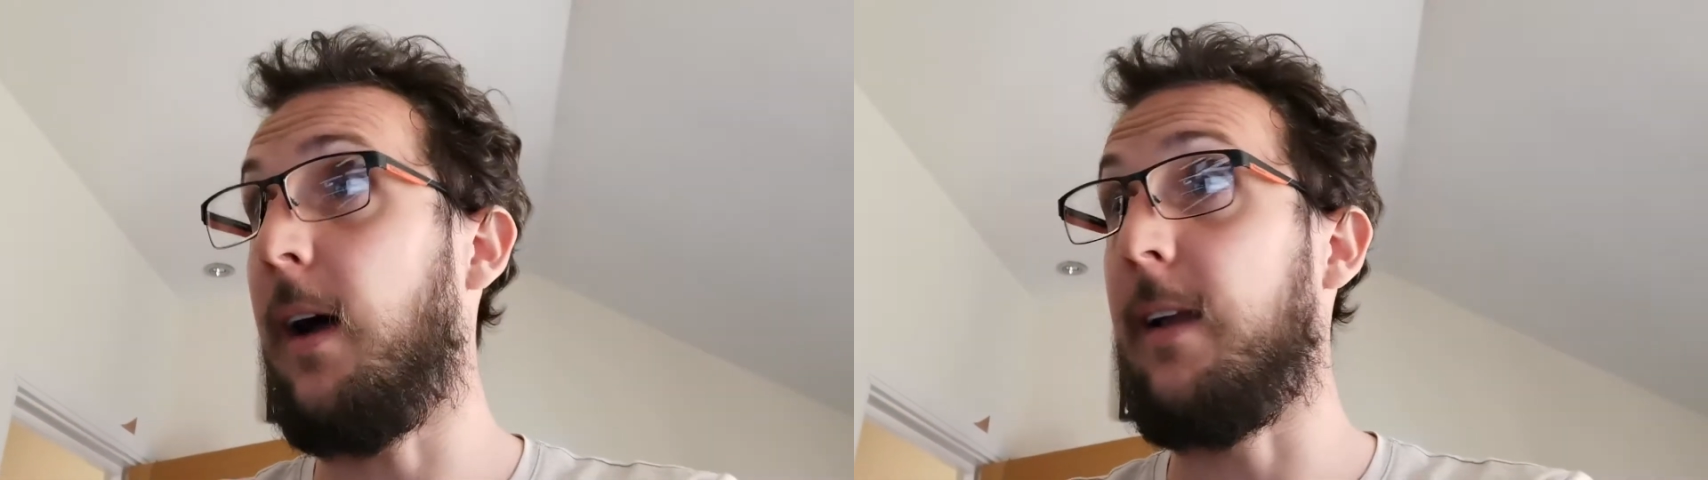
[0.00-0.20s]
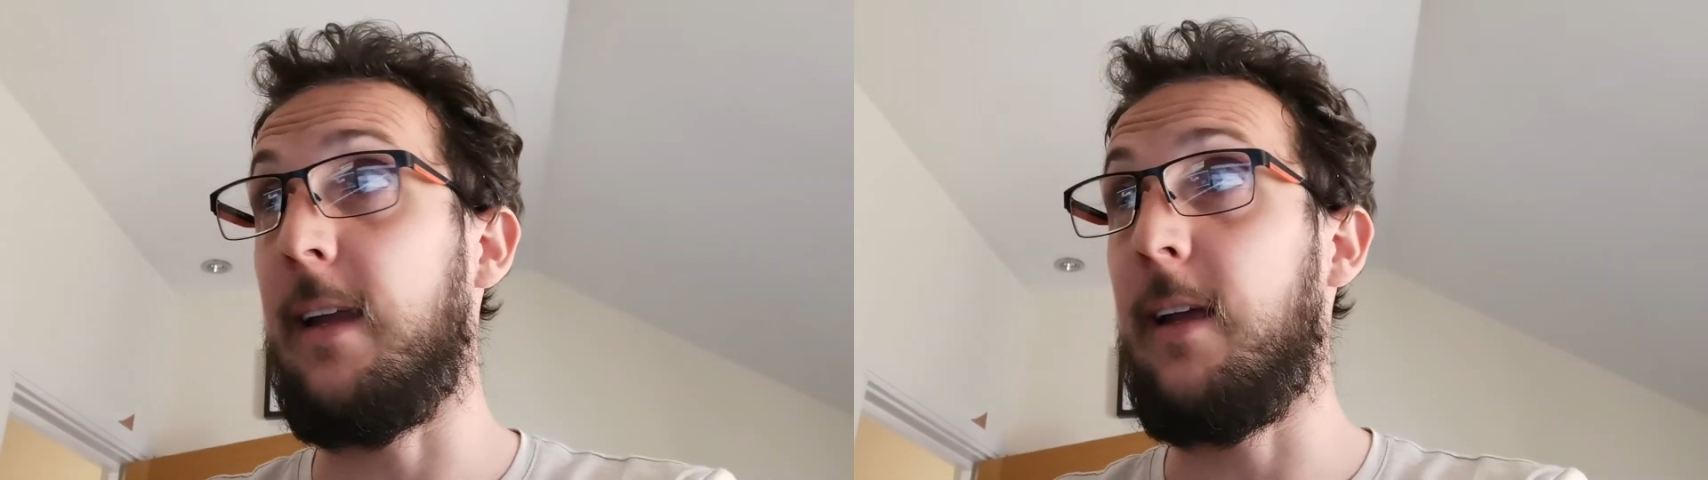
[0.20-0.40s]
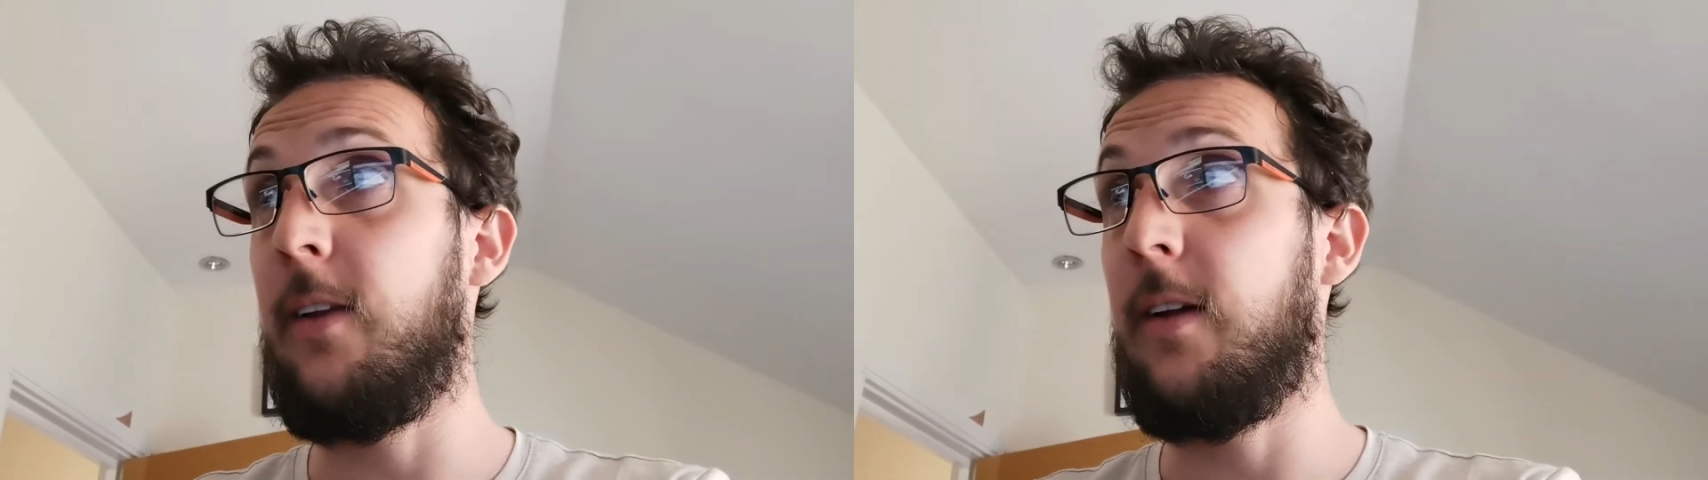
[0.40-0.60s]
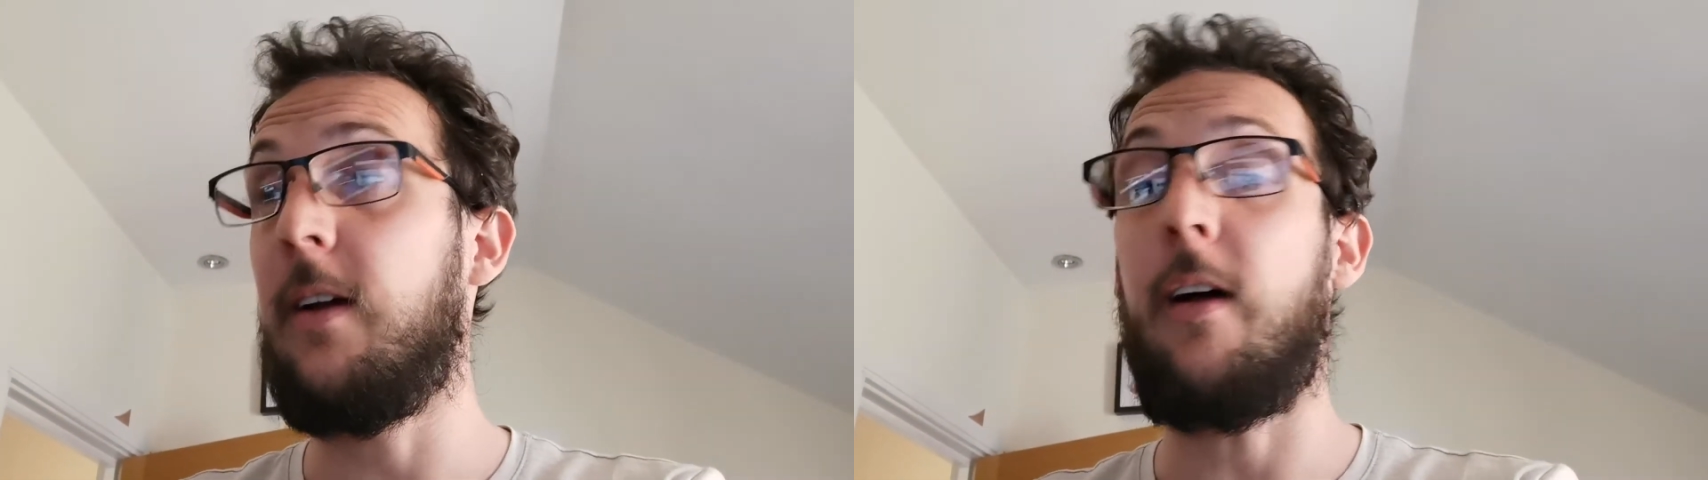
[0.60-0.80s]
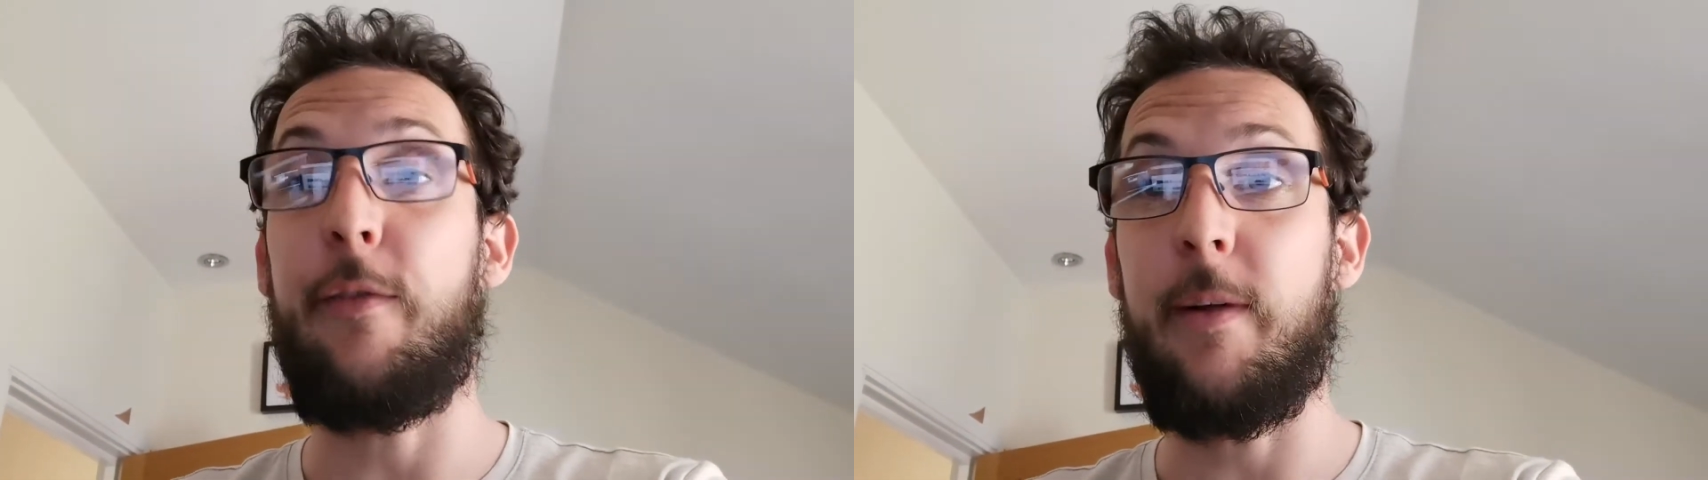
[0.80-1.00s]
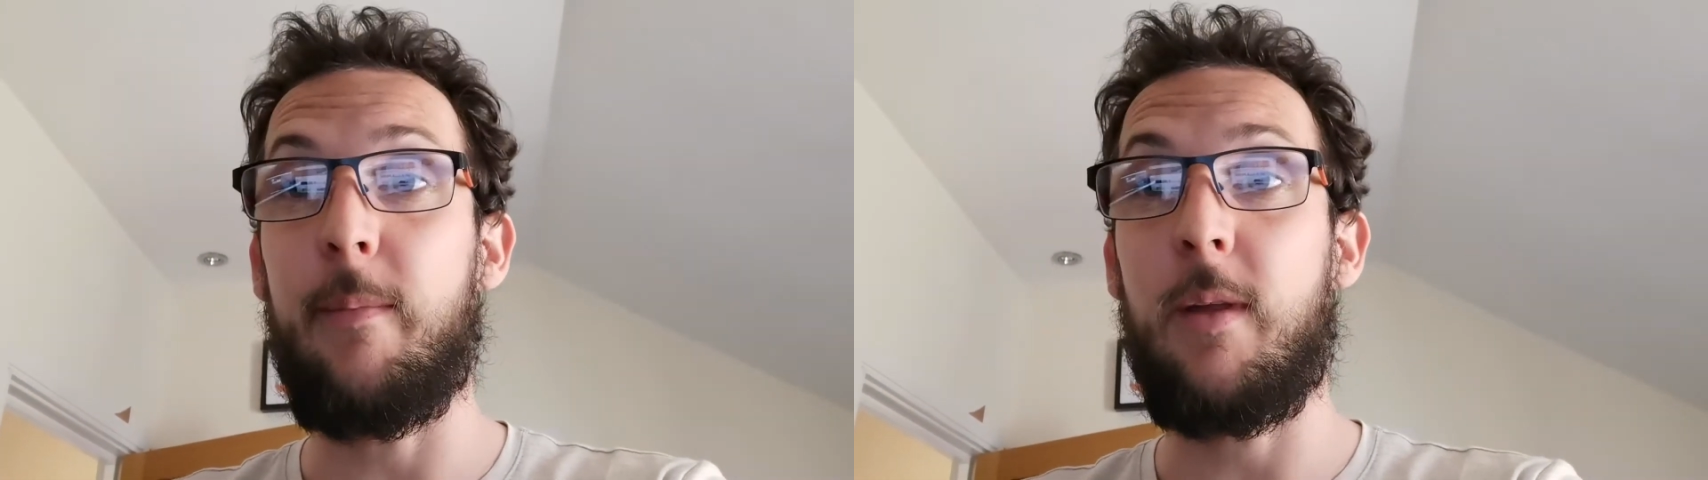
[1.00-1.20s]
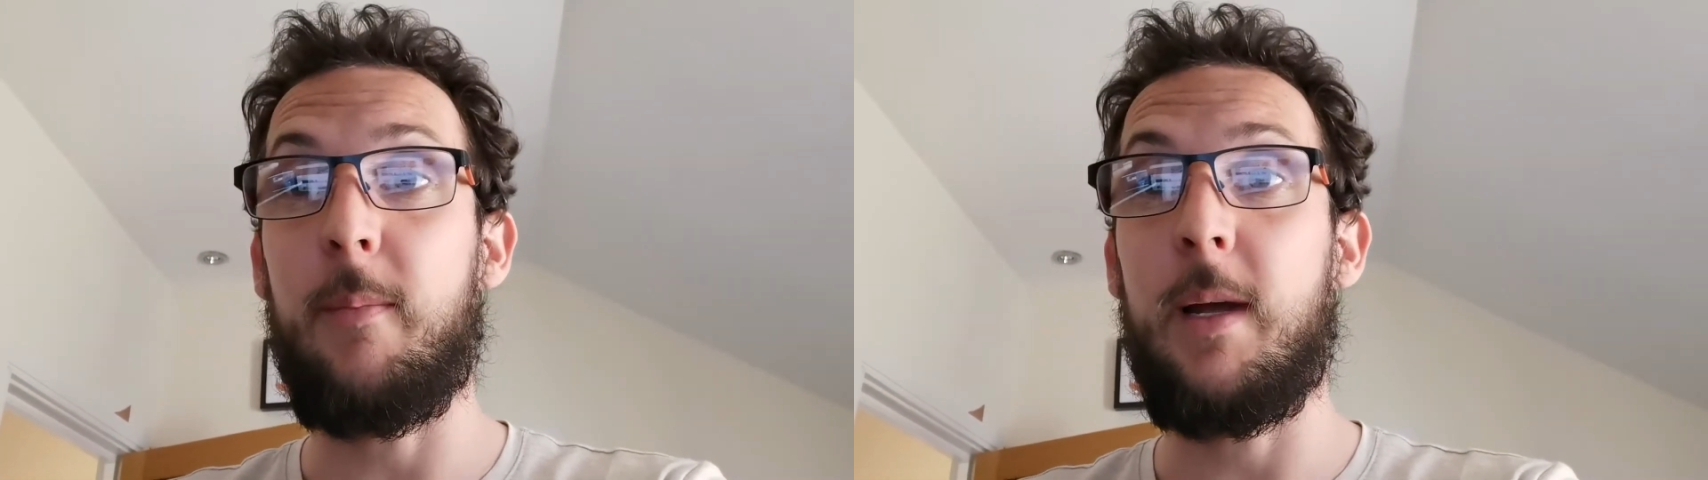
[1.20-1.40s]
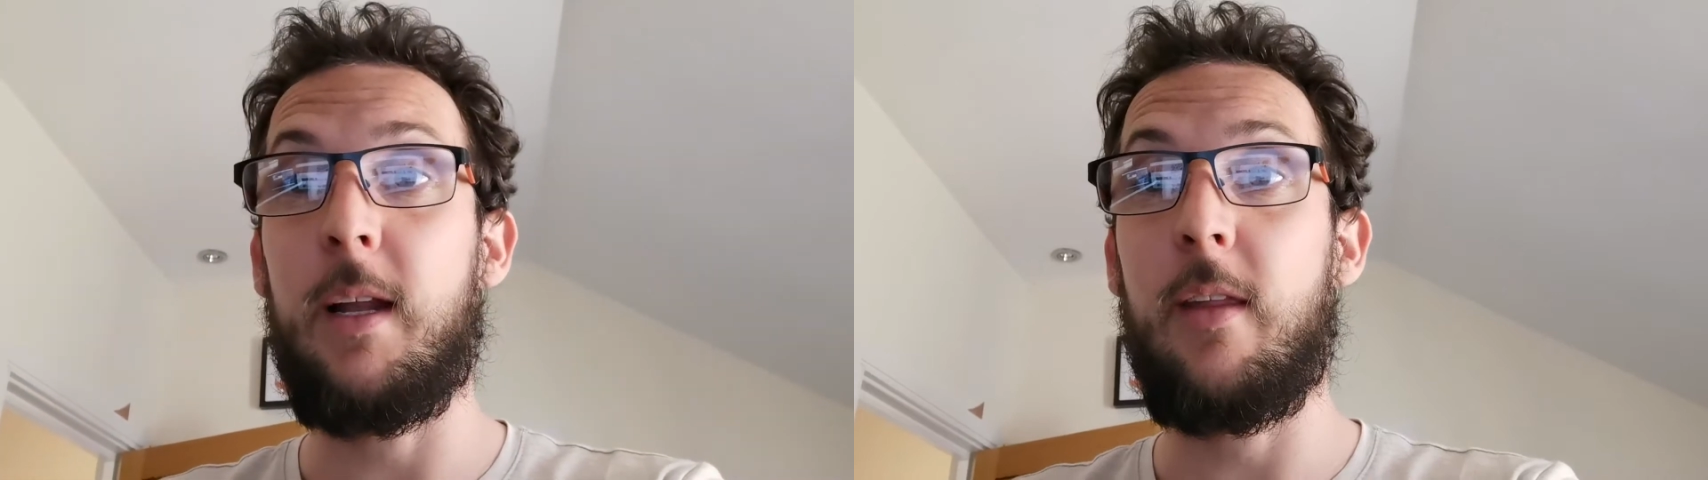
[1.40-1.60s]
I did. I filmed
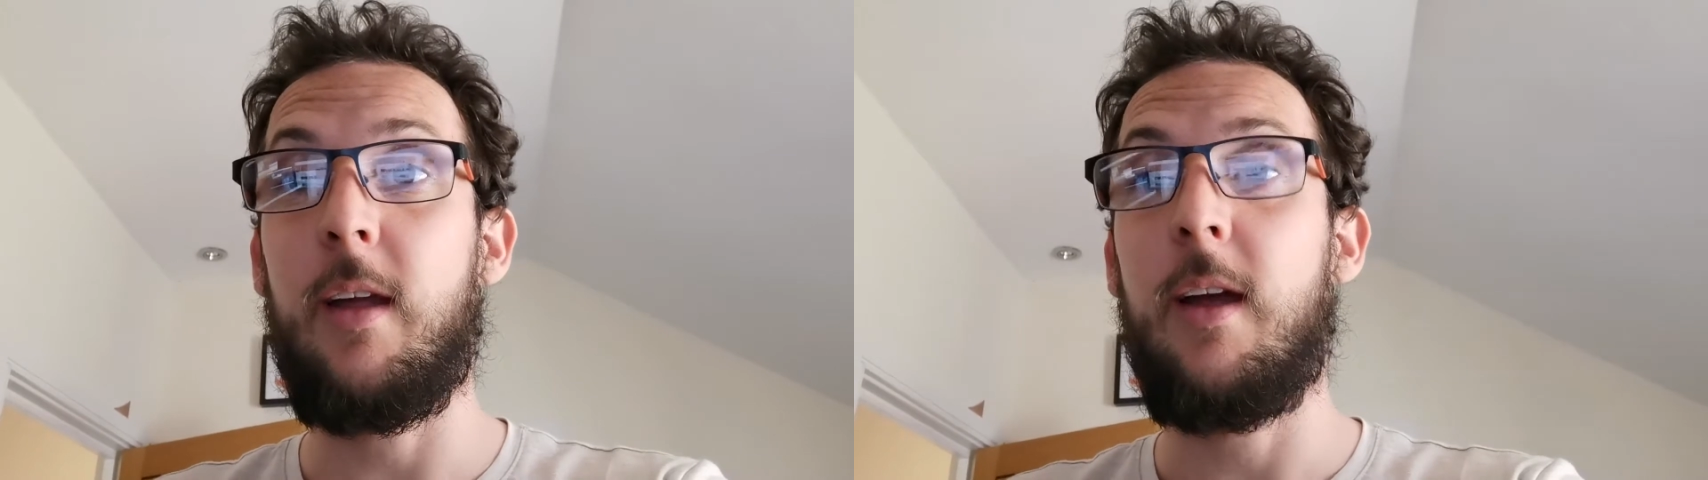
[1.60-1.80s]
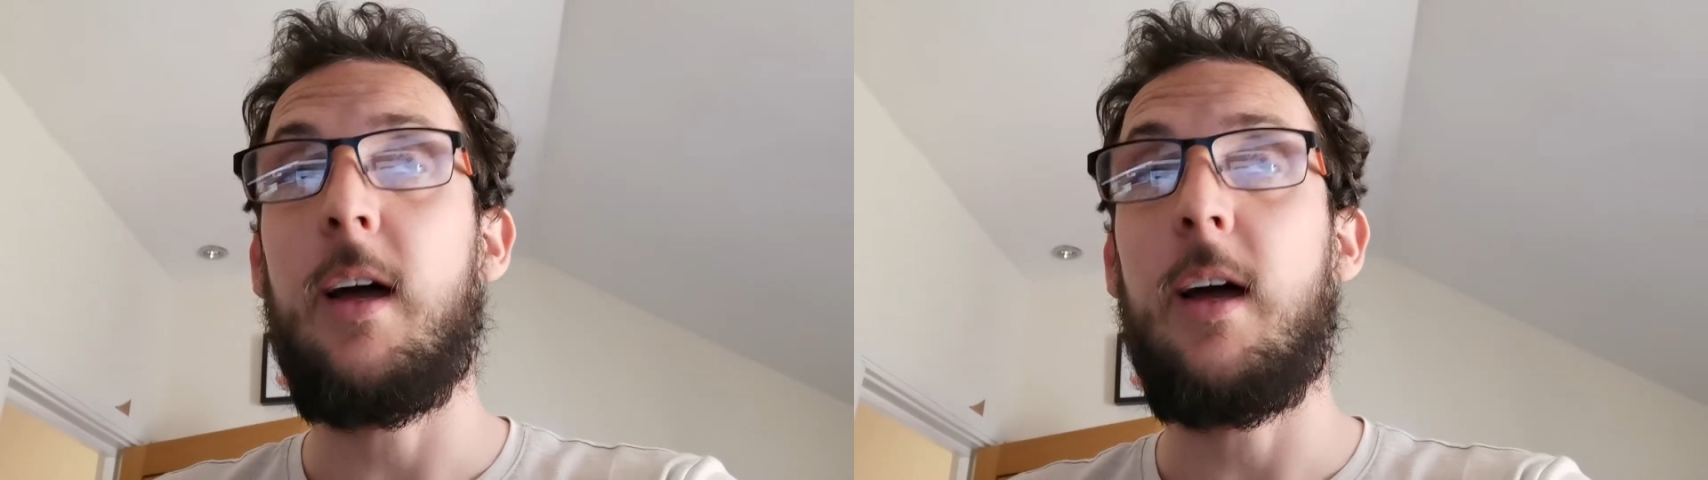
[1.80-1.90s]
some bits,